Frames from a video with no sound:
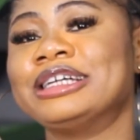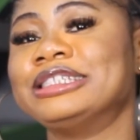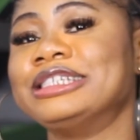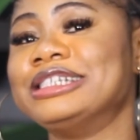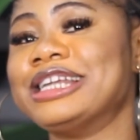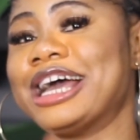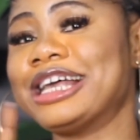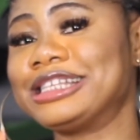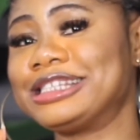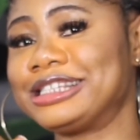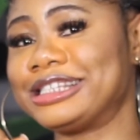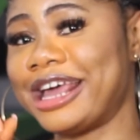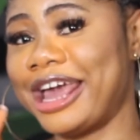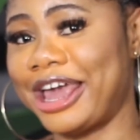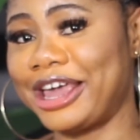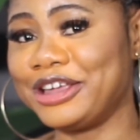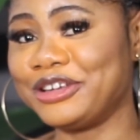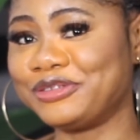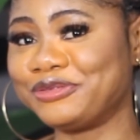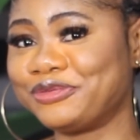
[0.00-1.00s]
The next
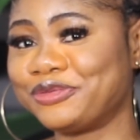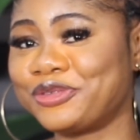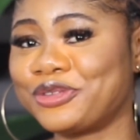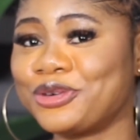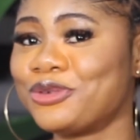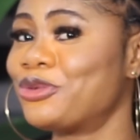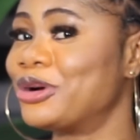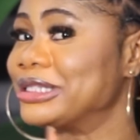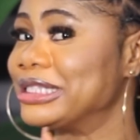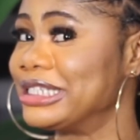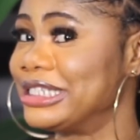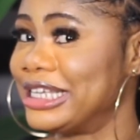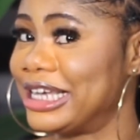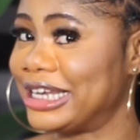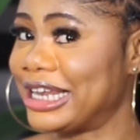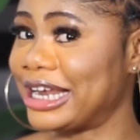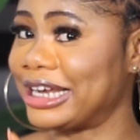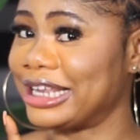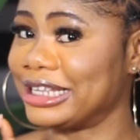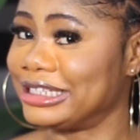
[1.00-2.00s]
day was the
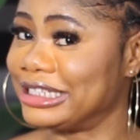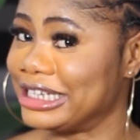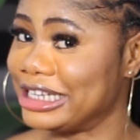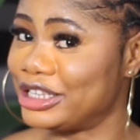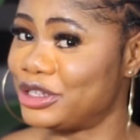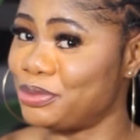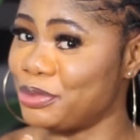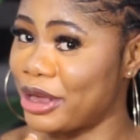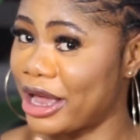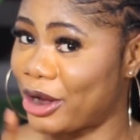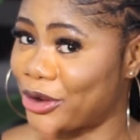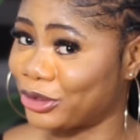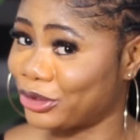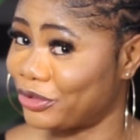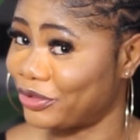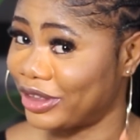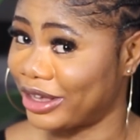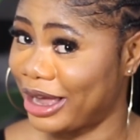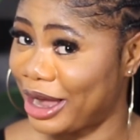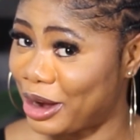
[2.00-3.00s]
day that they chased me out
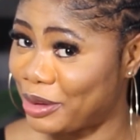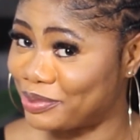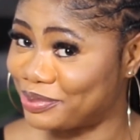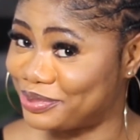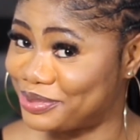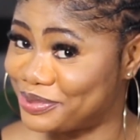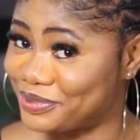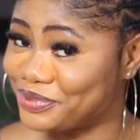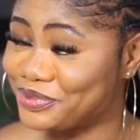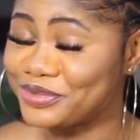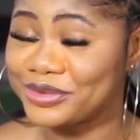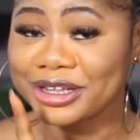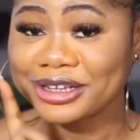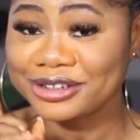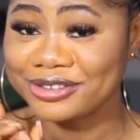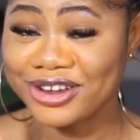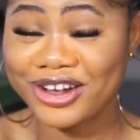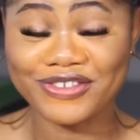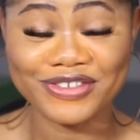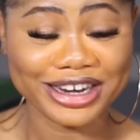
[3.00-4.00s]
of the camp.
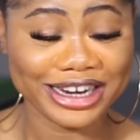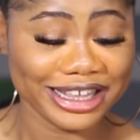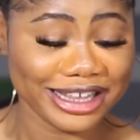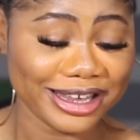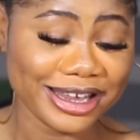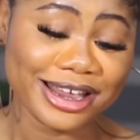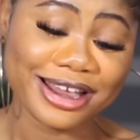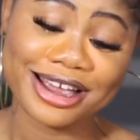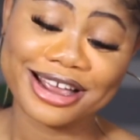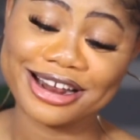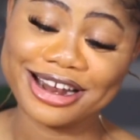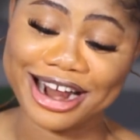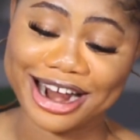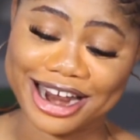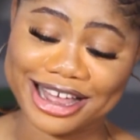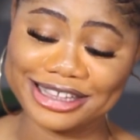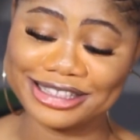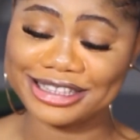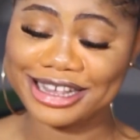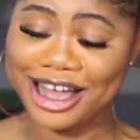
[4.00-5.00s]
Not really,
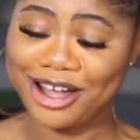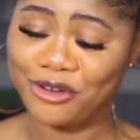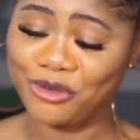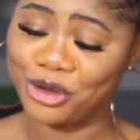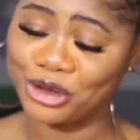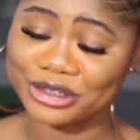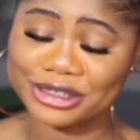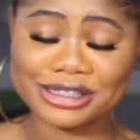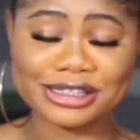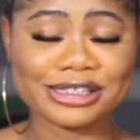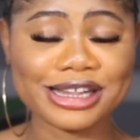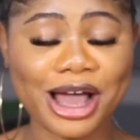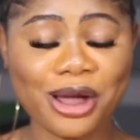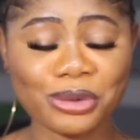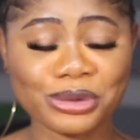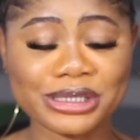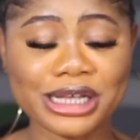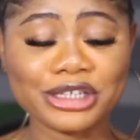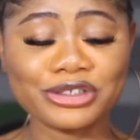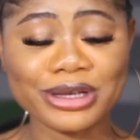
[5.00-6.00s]
guys, I was
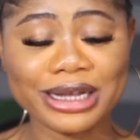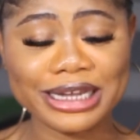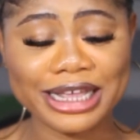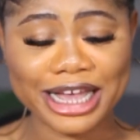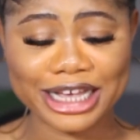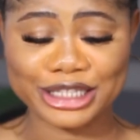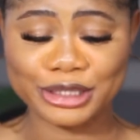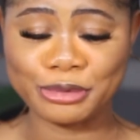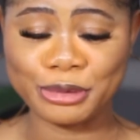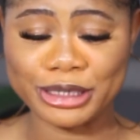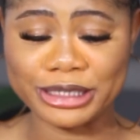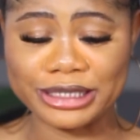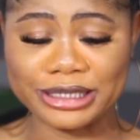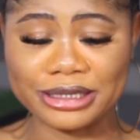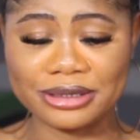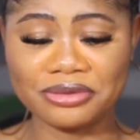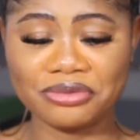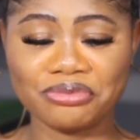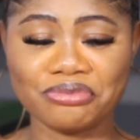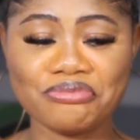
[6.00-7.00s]
actually
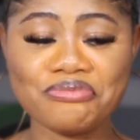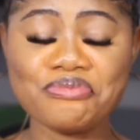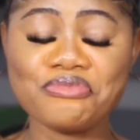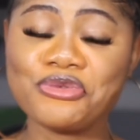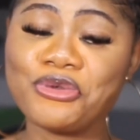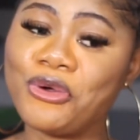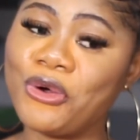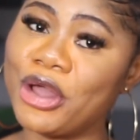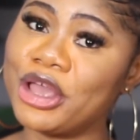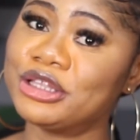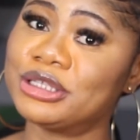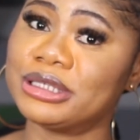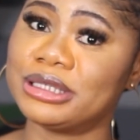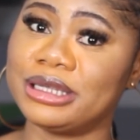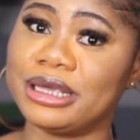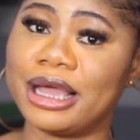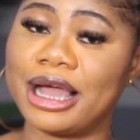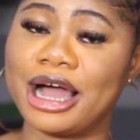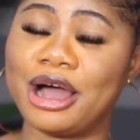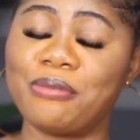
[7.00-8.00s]
expecting going to
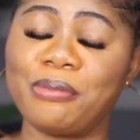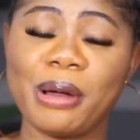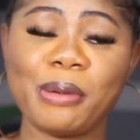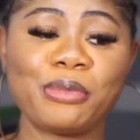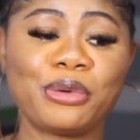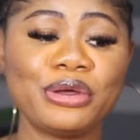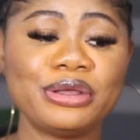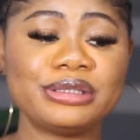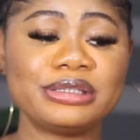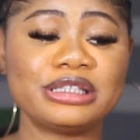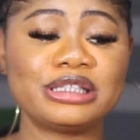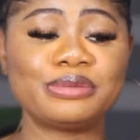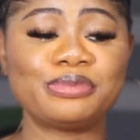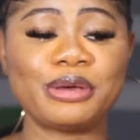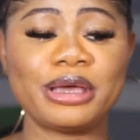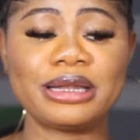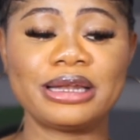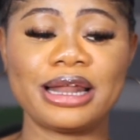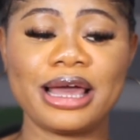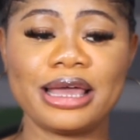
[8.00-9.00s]
the camp, I'm going to
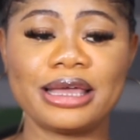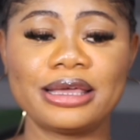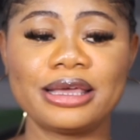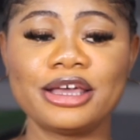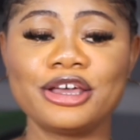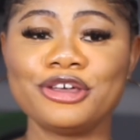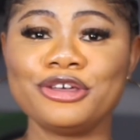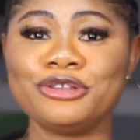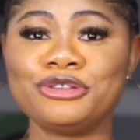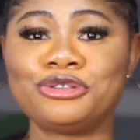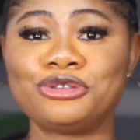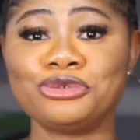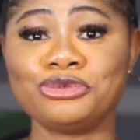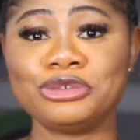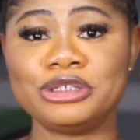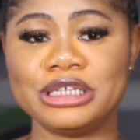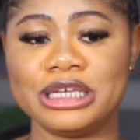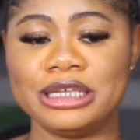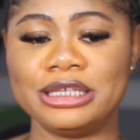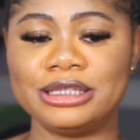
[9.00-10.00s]
spend like
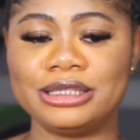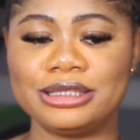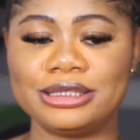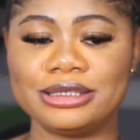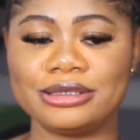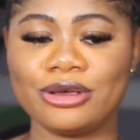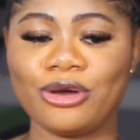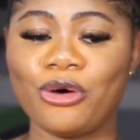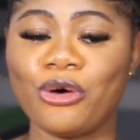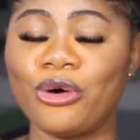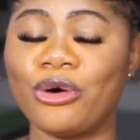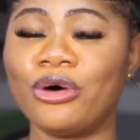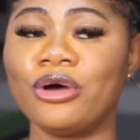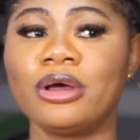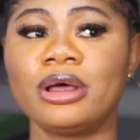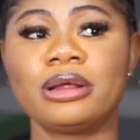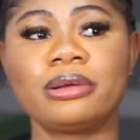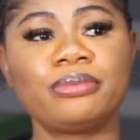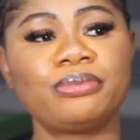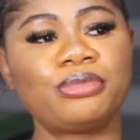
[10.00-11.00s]
2 days
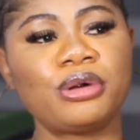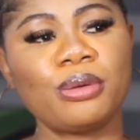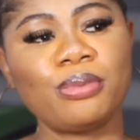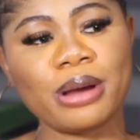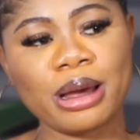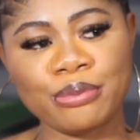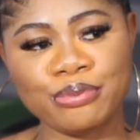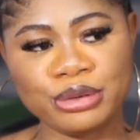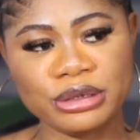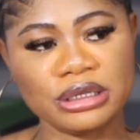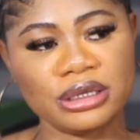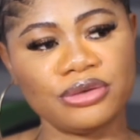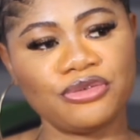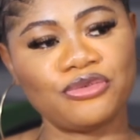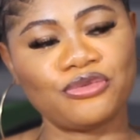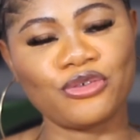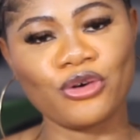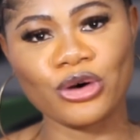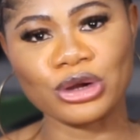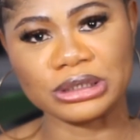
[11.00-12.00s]
or probably
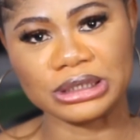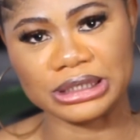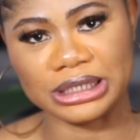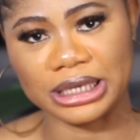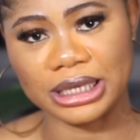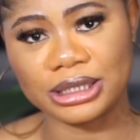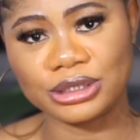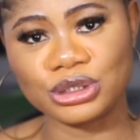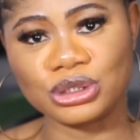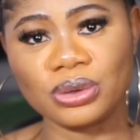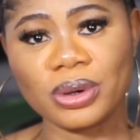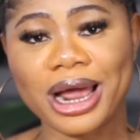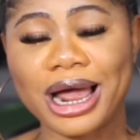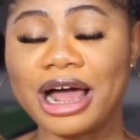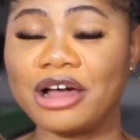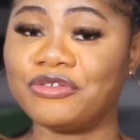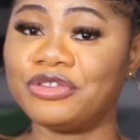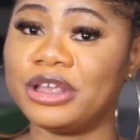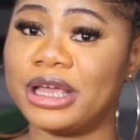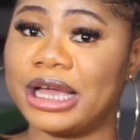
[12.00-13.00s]
4 days to
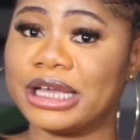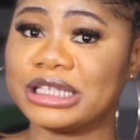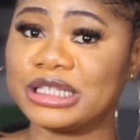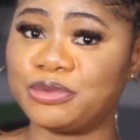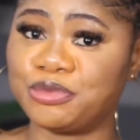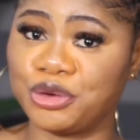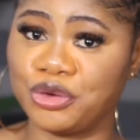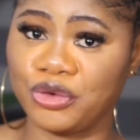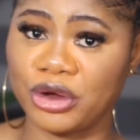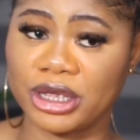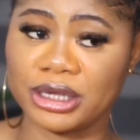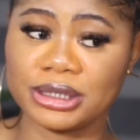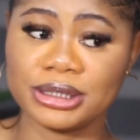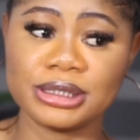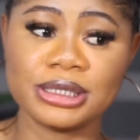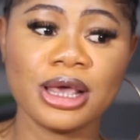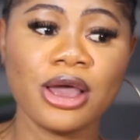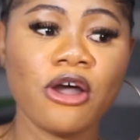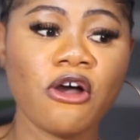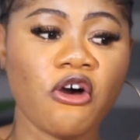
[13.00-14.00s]
have the
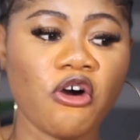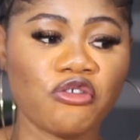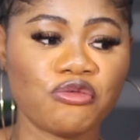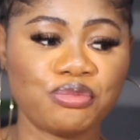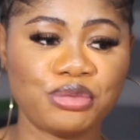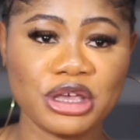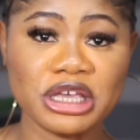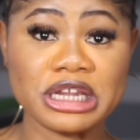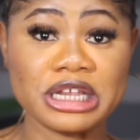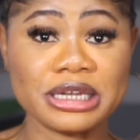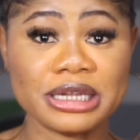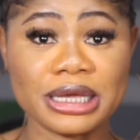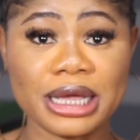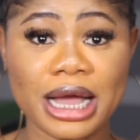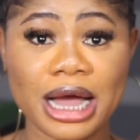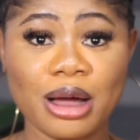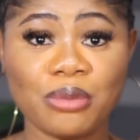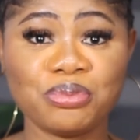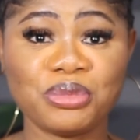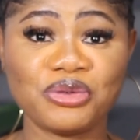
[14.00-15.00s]
experience of being in the
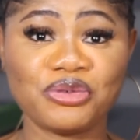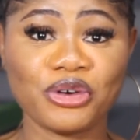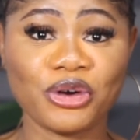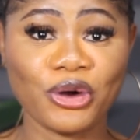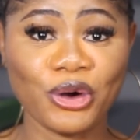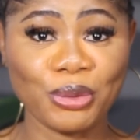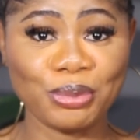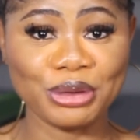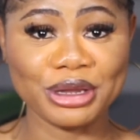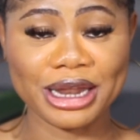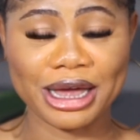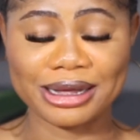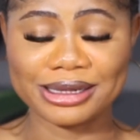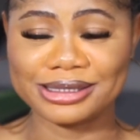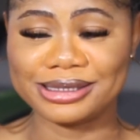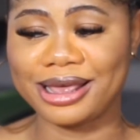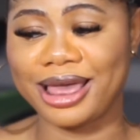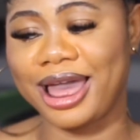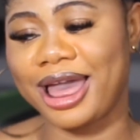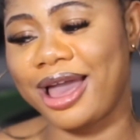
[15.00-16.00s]
camp before coming out.
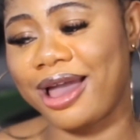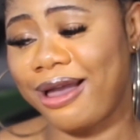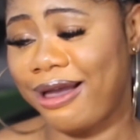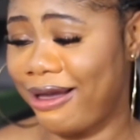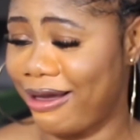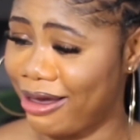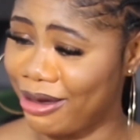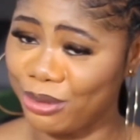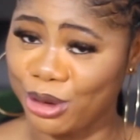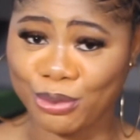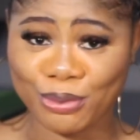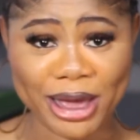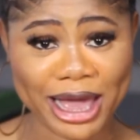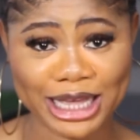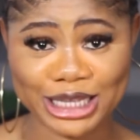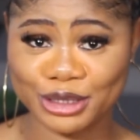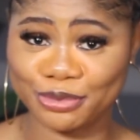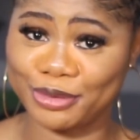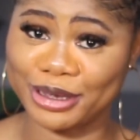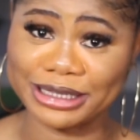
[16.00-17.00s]
Hell, my
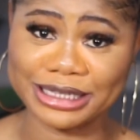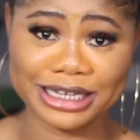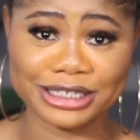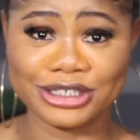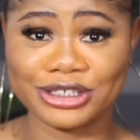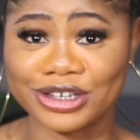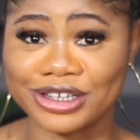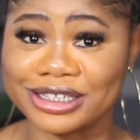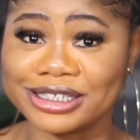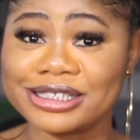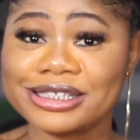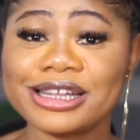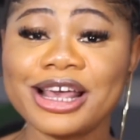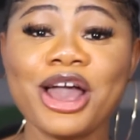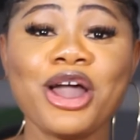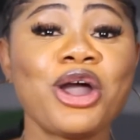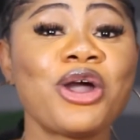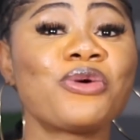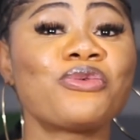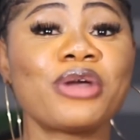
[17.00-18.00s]
expectations
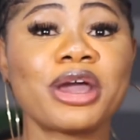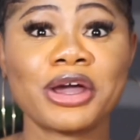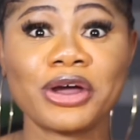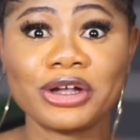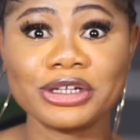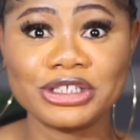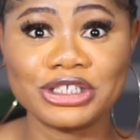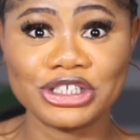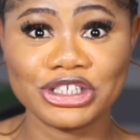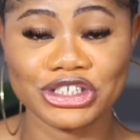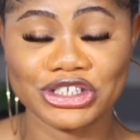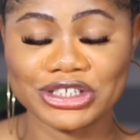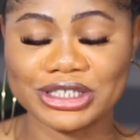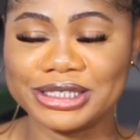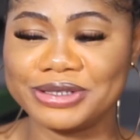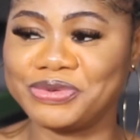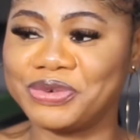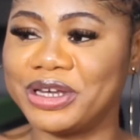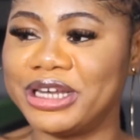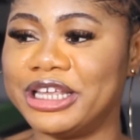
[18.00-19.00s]
were cut
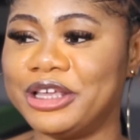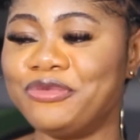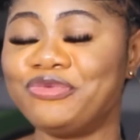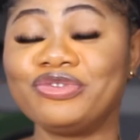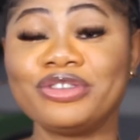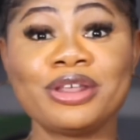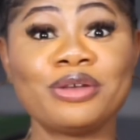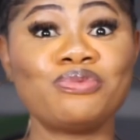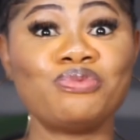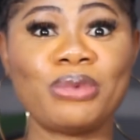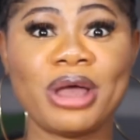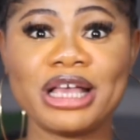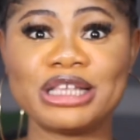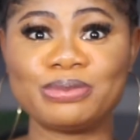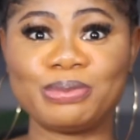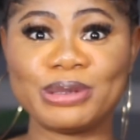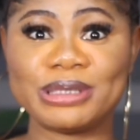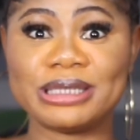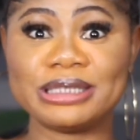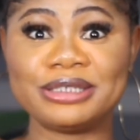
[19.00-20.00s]
short, really. My
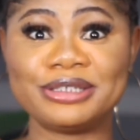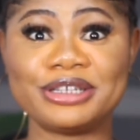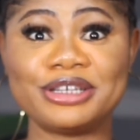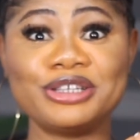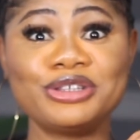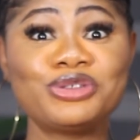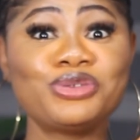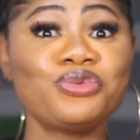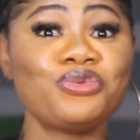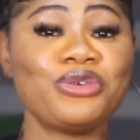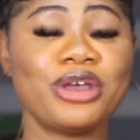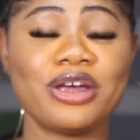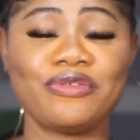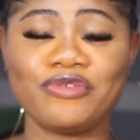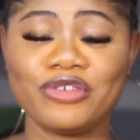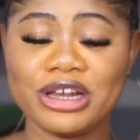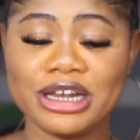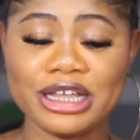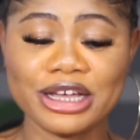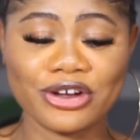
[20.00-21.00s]
expectations were
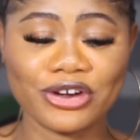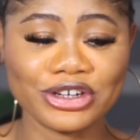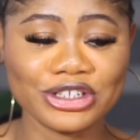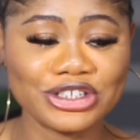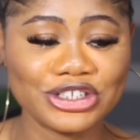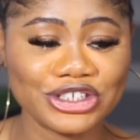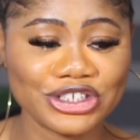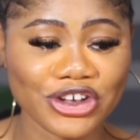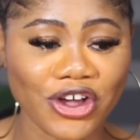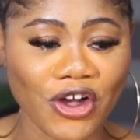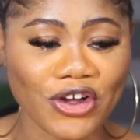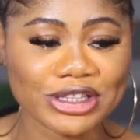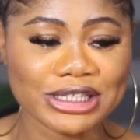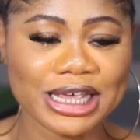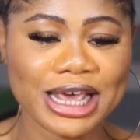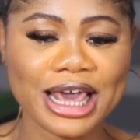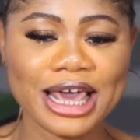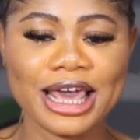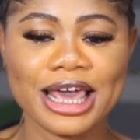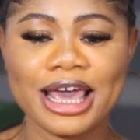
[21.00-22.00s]
really cut short.